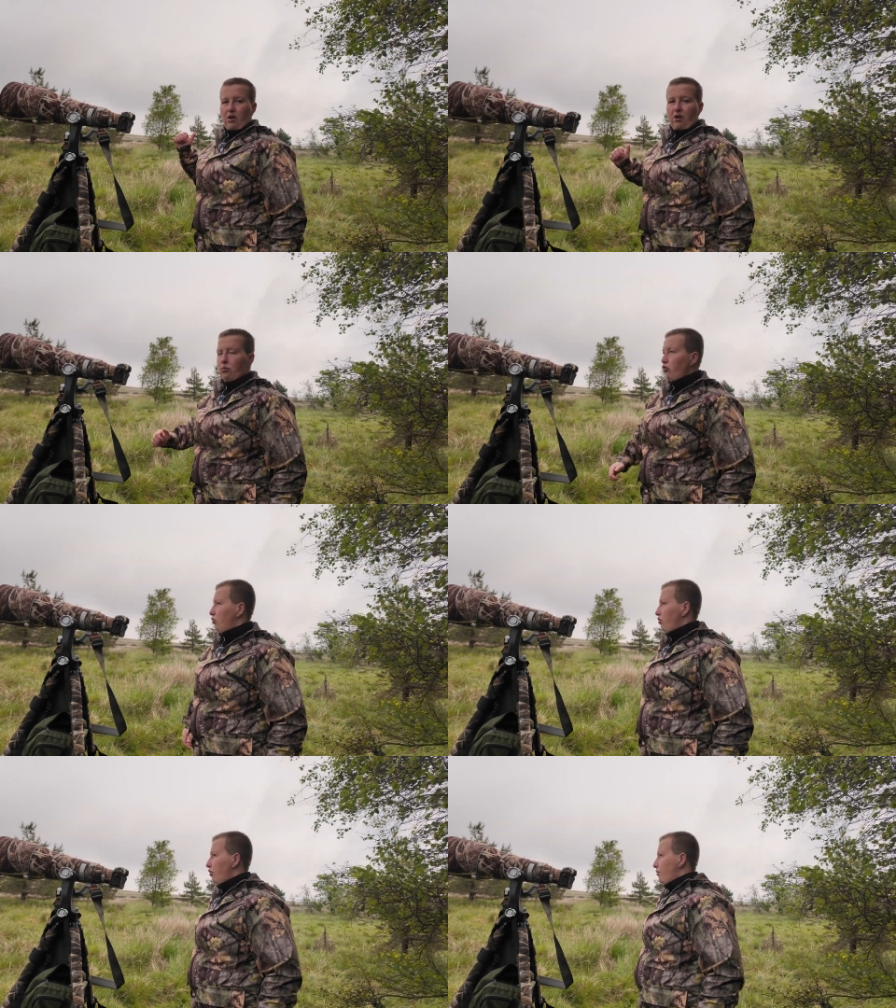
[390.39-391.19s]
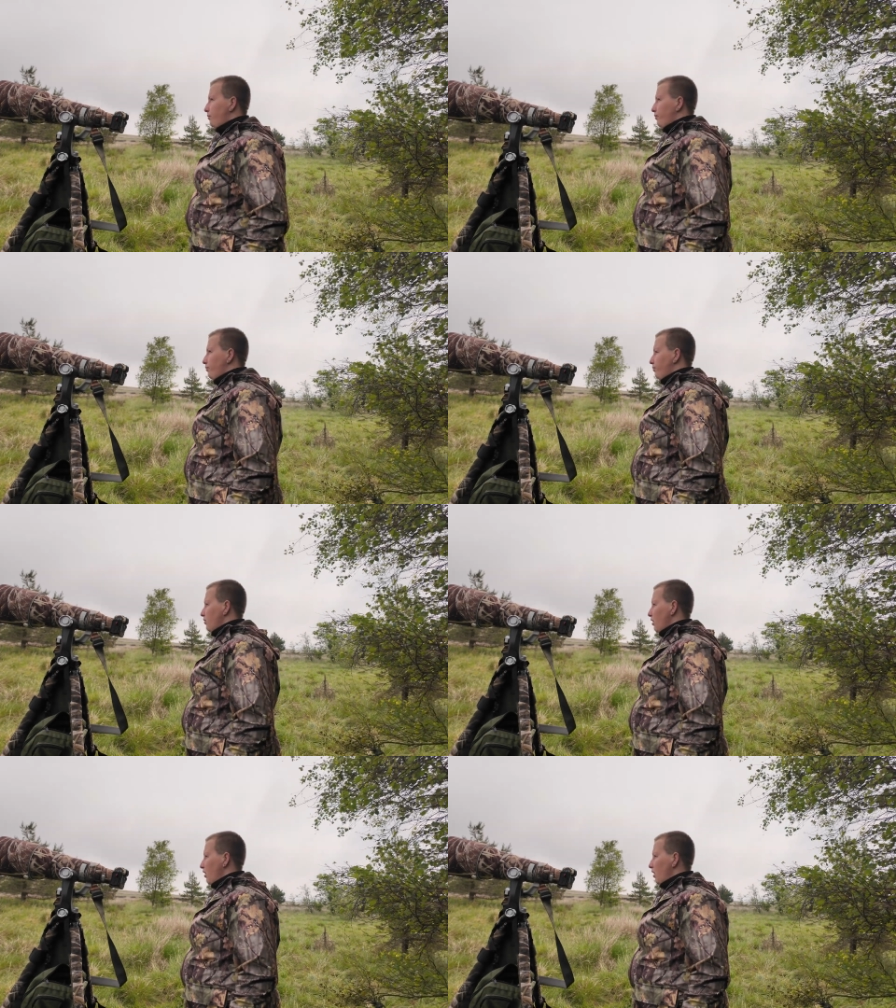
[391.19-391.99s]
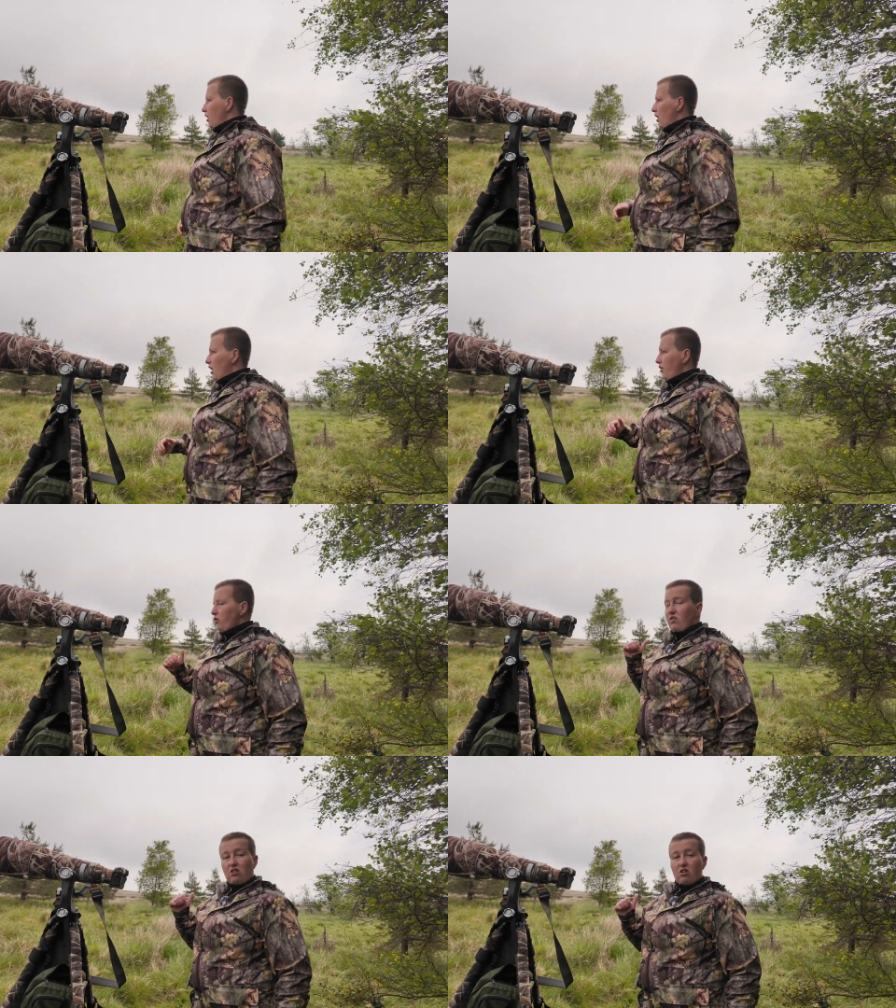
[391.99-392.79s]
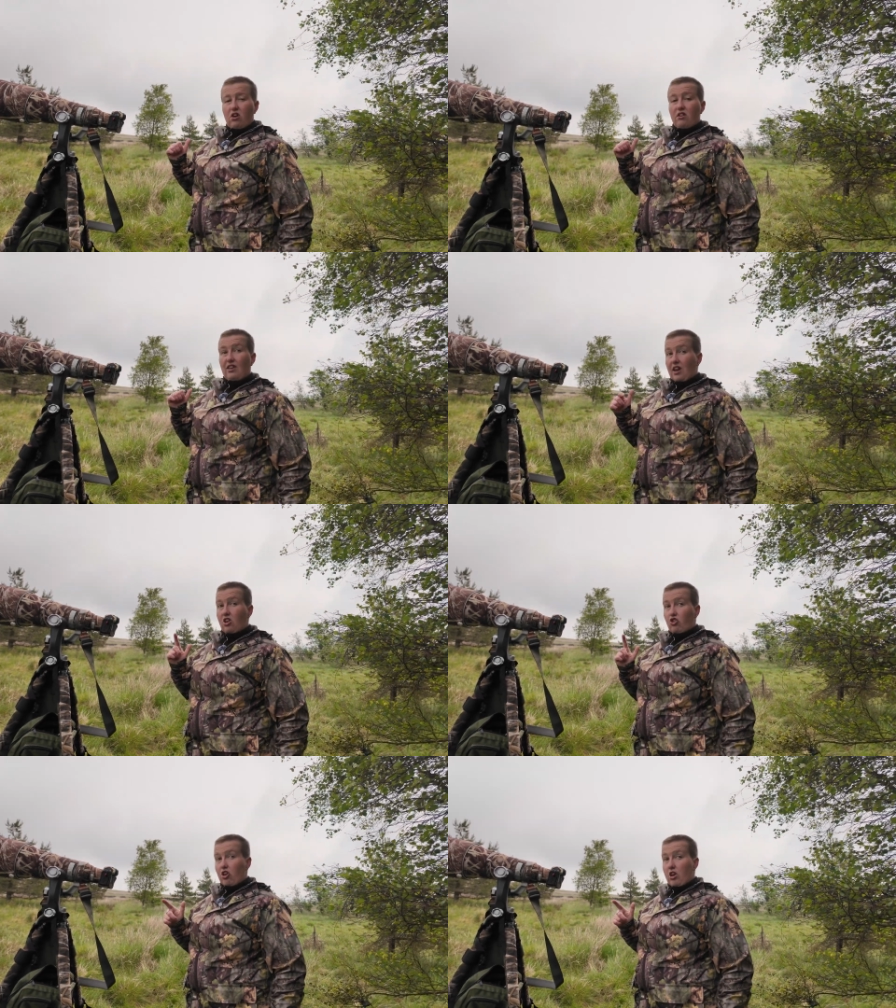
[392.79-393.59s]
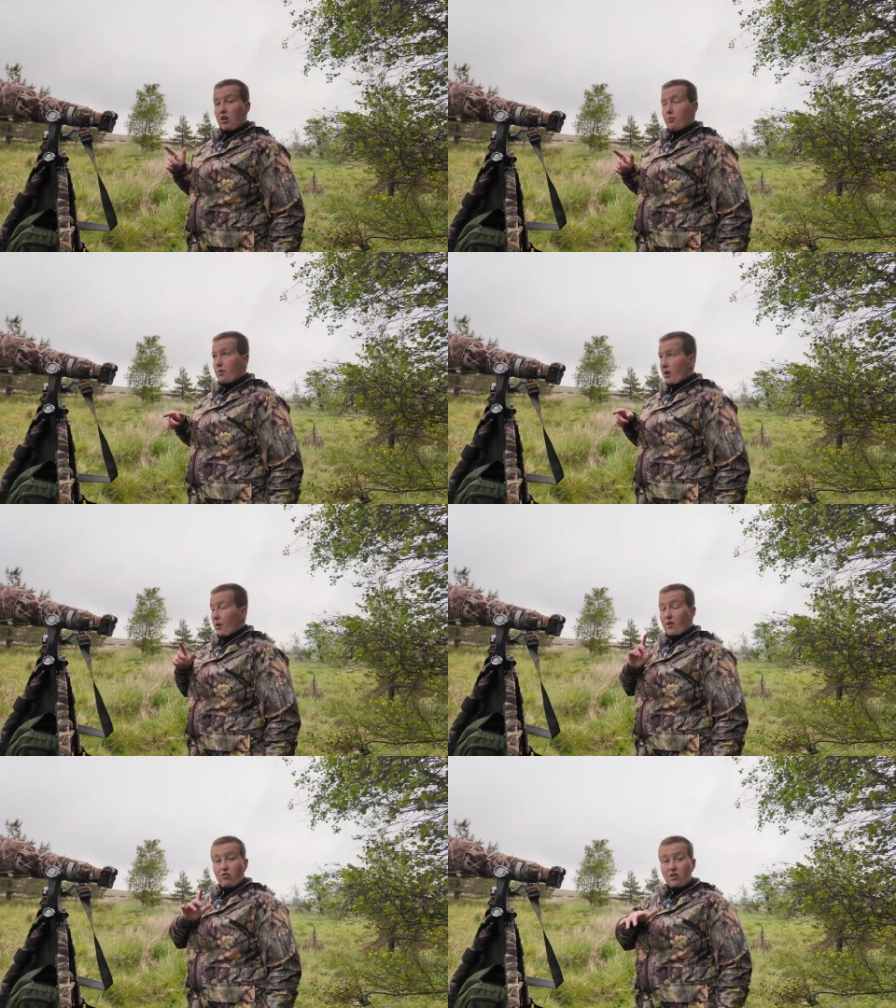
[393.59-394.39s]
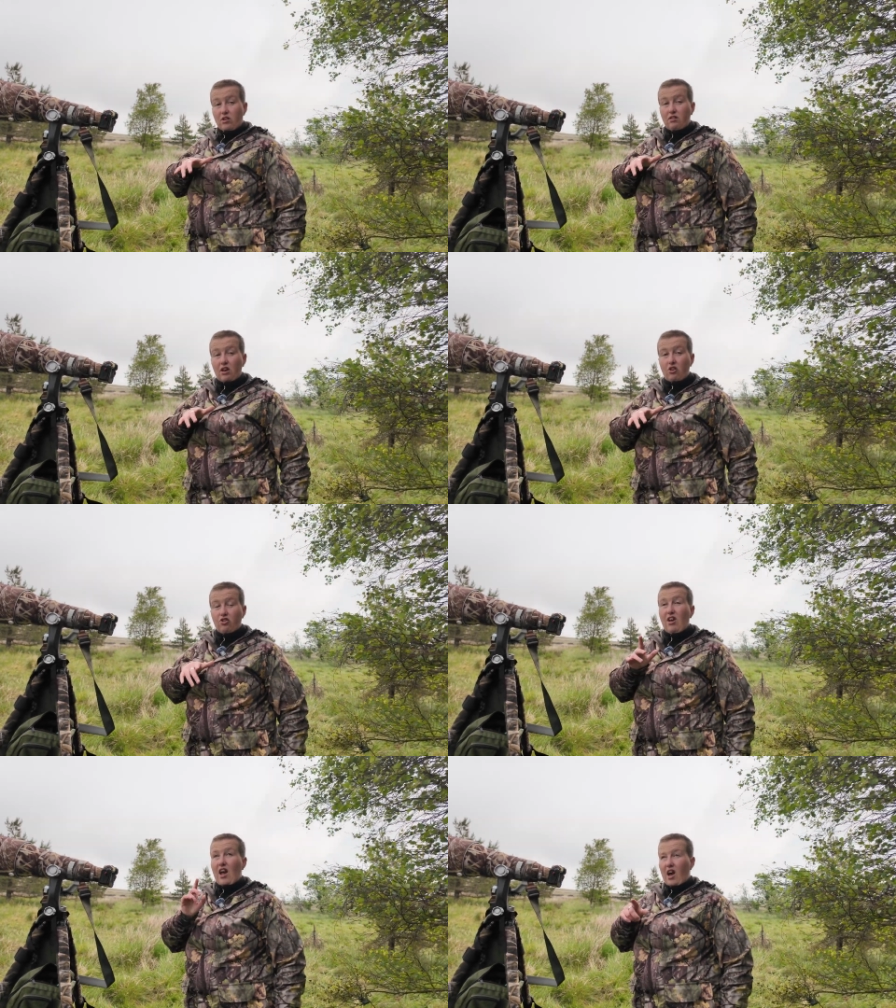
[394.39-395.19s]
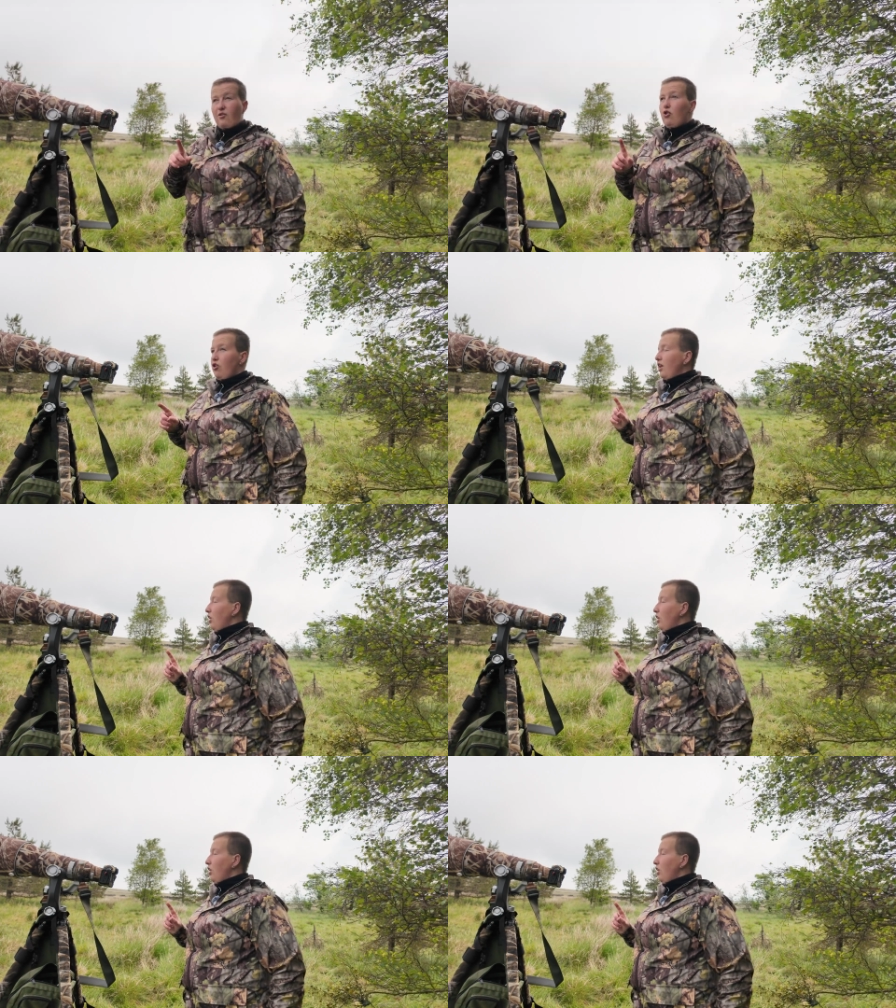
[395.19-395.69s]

where I'm stood. There is a second chick. Now I haven't seen the second chick, I have heard